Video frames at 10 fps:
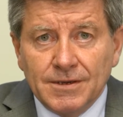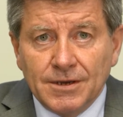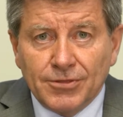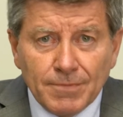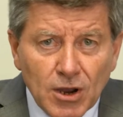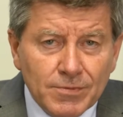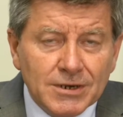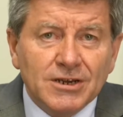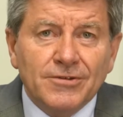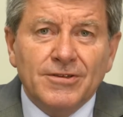At the
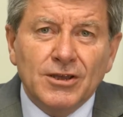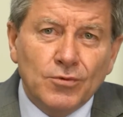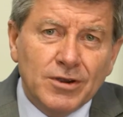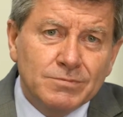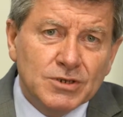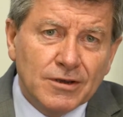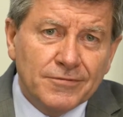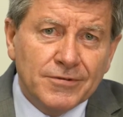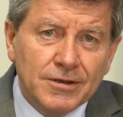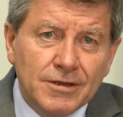moment, I think we
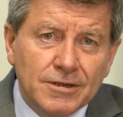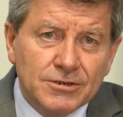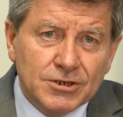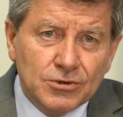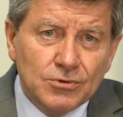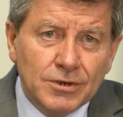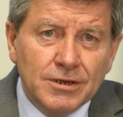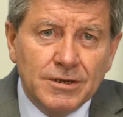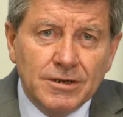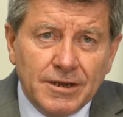observe two
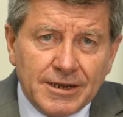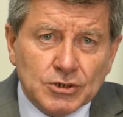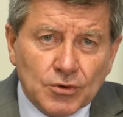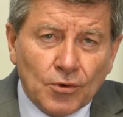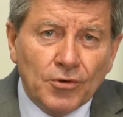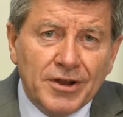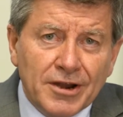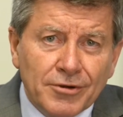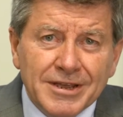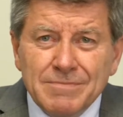
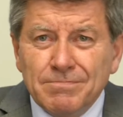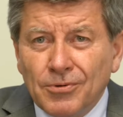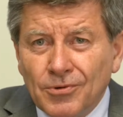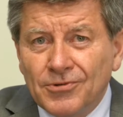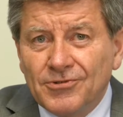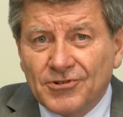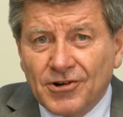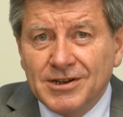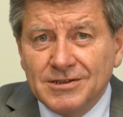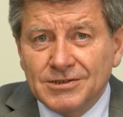extraordinarily important
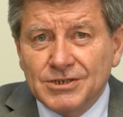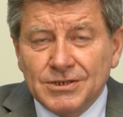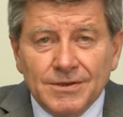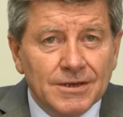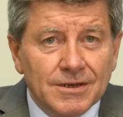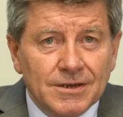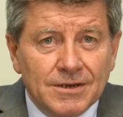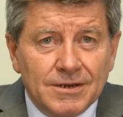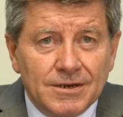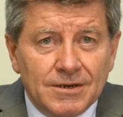trends.
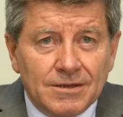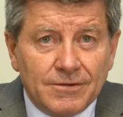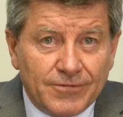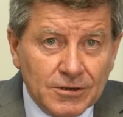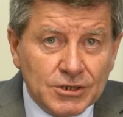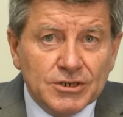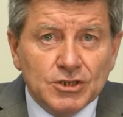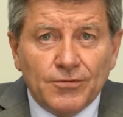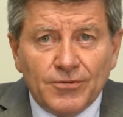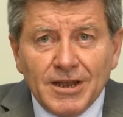The first
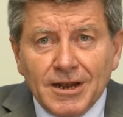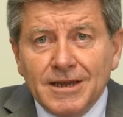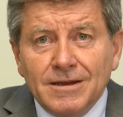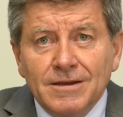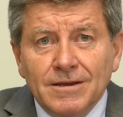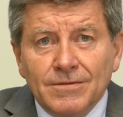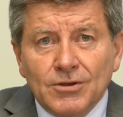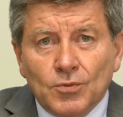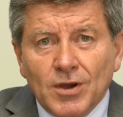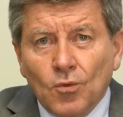is a feeling
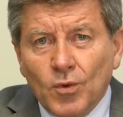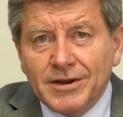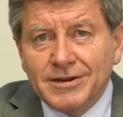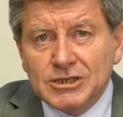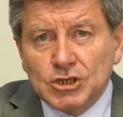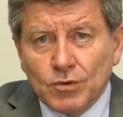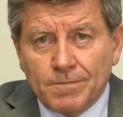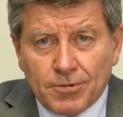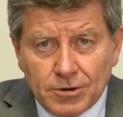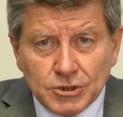that we are witness to a
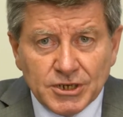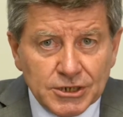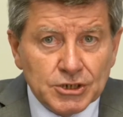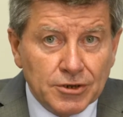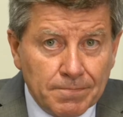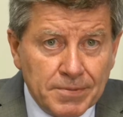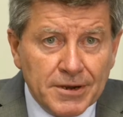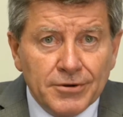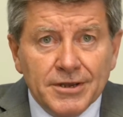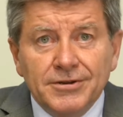process and a
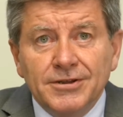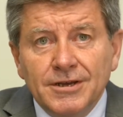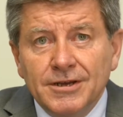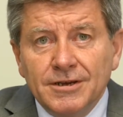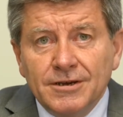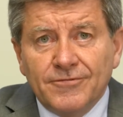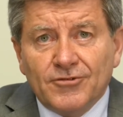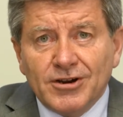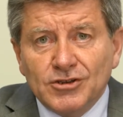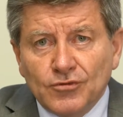period of
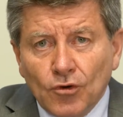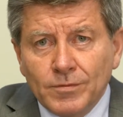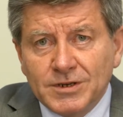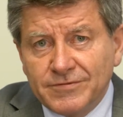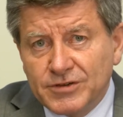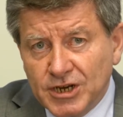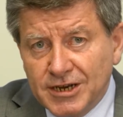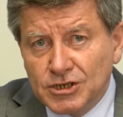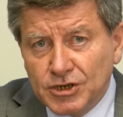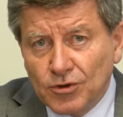transformative
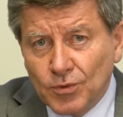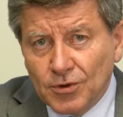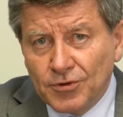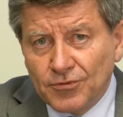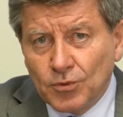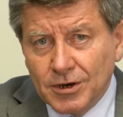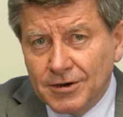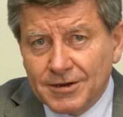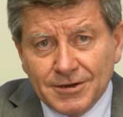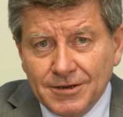change in the world of
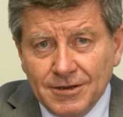work,